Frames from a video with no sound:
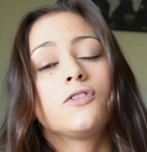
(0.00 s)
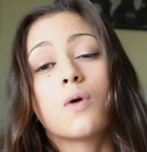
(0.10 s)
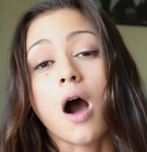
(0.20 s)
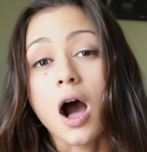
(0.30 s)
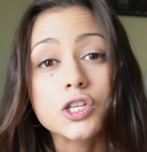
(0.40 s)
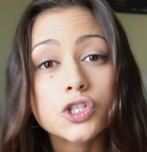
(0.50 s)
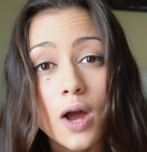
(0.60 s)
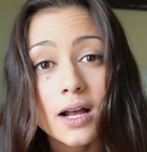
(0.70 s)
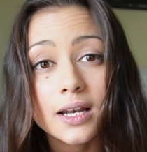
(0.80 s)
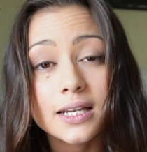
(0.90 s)
you are
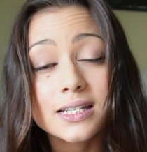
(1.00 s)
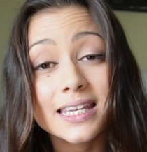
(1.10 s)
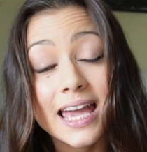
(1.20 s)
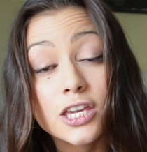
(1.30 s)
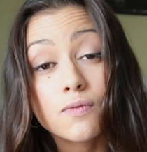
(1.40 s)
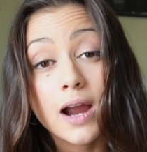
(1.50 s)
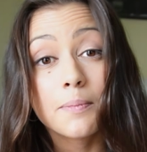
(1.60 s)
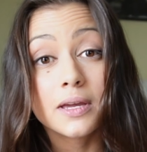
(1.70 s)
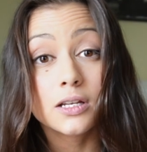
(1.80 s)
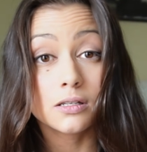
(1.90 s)
struggling to get your
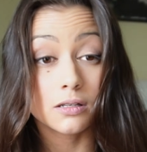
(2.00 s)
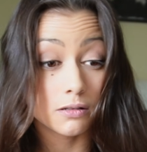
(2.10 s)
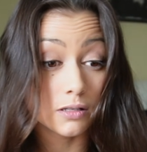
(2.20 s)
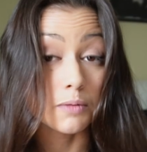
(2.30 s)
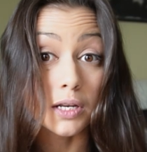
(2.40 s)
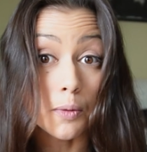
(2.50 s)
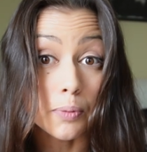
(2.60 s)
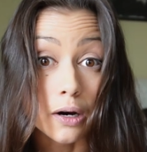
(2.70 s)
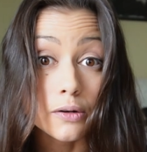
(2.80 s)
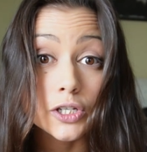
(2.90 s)
rabbit to simply
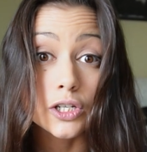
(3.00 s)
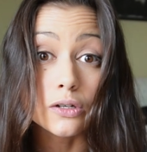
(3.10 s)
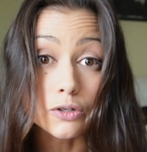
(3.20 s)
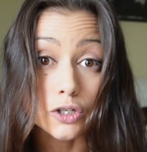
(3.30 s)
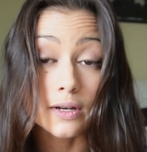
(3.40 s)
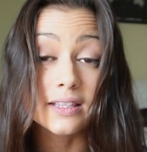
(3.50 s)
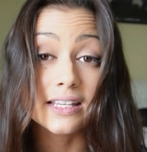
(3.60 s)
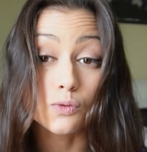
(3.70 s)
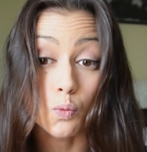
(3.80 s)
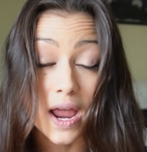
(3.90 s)
approach you during
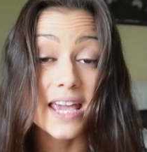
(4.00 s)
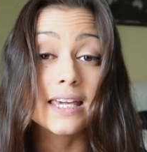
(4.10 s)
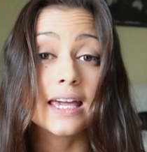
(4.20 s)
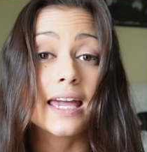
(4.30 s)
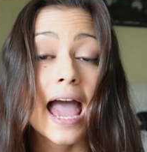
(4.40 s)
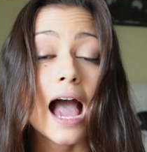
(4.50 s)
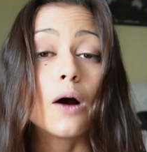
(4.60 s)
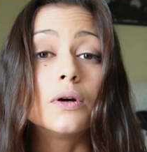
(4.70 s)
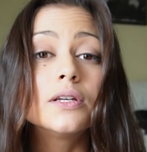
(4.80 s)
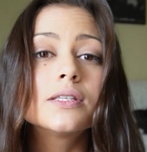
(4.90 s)
these waking
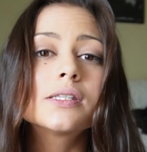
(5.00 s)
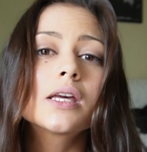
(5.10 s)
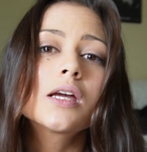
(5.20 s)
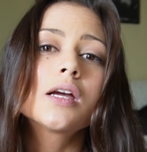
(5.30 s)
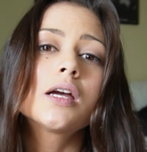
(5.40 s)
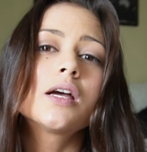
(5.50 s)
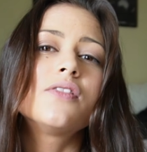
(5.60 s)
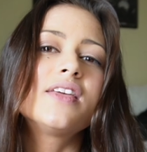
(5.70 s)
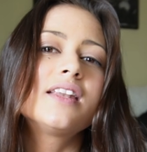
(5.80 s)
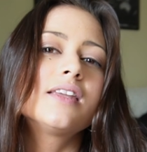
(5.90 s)
hours,
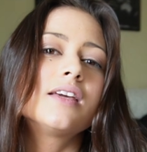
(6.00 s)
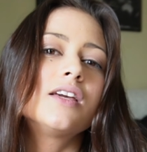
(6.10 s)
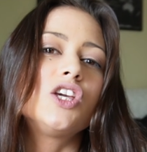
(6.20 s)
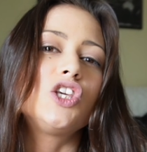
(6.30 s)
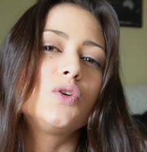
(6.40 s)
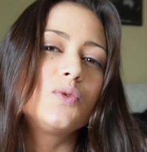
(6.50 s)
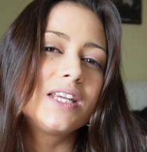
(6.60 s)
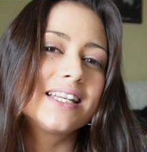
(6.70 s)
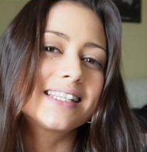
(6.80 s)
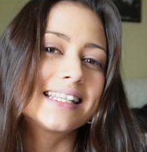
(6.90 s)
then you
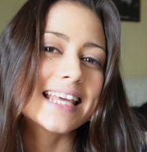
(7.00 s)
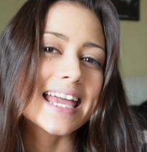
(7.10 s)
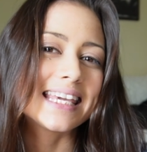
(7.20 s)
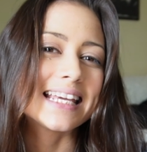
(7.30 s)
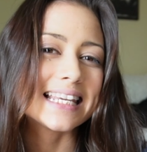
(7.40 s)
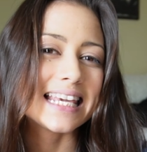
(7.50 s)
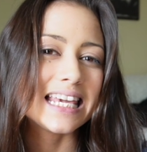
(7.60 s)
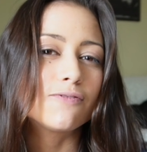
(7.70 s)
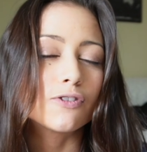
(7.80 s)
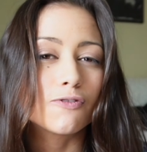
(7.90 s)
need to take it
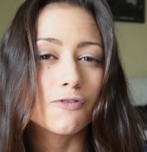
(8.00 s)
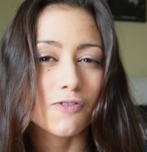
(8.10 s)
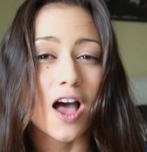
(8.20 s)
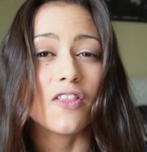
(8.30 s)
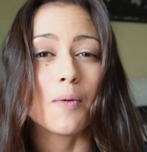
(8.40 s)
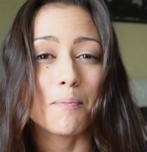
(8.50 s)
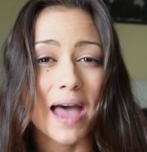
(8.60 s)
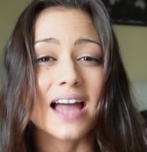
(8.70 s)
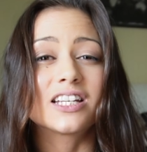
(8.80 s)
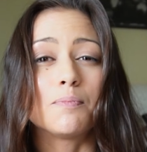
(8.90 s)
even further
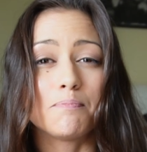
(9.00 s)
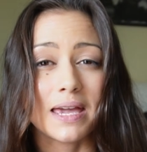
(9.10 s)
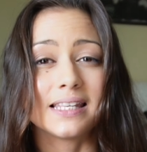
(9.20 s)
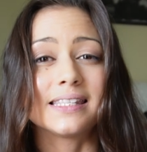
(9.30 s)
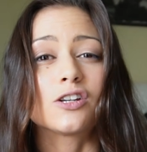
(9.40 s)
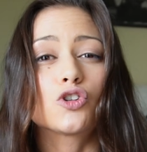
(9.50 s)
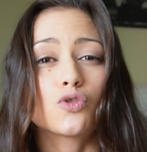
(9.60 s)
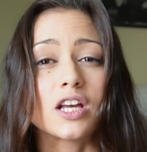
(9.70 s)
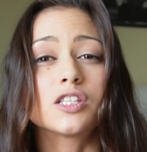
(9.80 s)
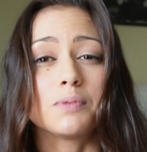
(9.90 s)
back to basic
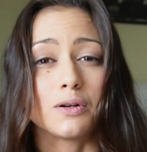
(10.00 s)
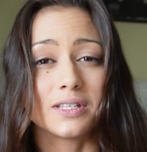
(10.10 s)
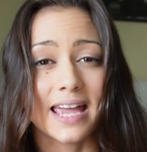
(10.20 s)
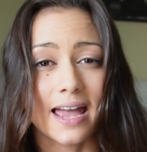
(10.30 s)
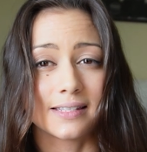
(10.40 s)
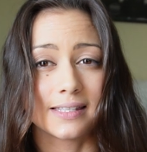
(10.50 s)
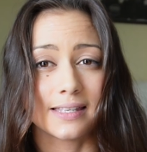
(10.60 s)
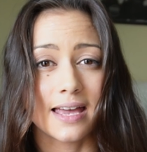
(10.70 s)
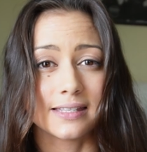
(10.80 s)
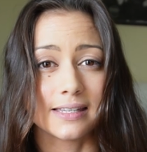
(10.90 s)
trust building
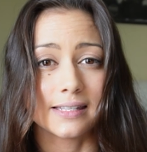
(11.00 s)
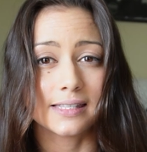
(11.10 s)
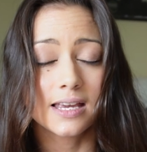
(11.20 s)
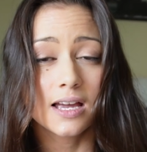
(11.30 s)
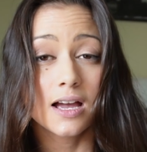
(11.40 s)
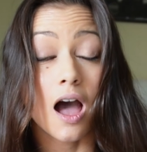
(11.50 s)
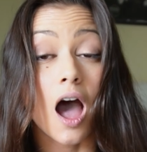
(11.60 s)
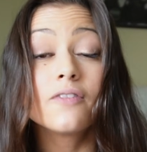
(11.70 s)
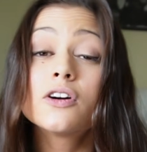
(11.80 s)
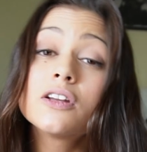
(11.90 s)
exercises.
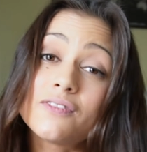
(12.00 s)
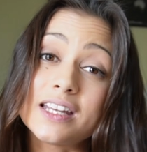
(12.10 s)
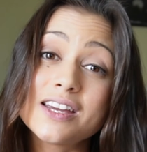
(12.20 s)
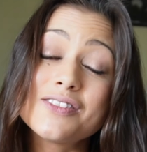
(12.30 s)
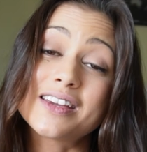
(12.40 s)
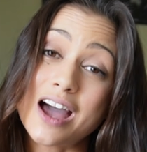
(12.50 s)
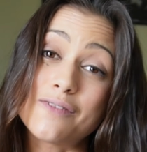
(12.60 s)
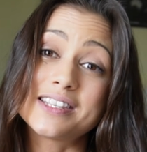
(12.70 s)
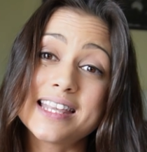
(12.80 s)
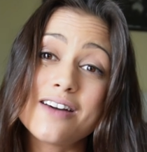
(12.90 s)
I've got a video that
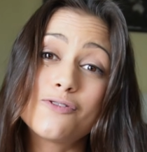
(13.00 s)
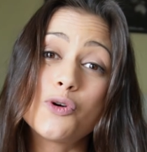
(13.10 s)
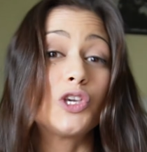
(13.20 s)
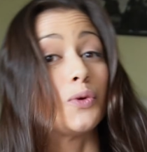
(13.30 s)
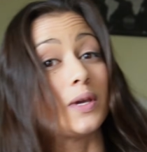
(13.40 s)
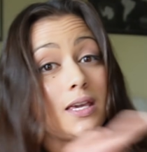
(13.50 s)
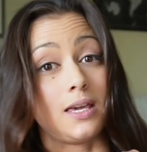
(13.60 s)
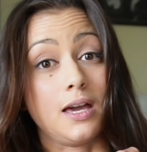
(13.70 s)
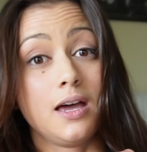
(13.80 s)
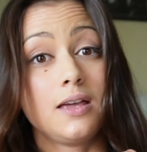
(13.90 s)
covers that for you
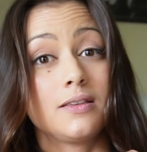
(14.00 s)
here,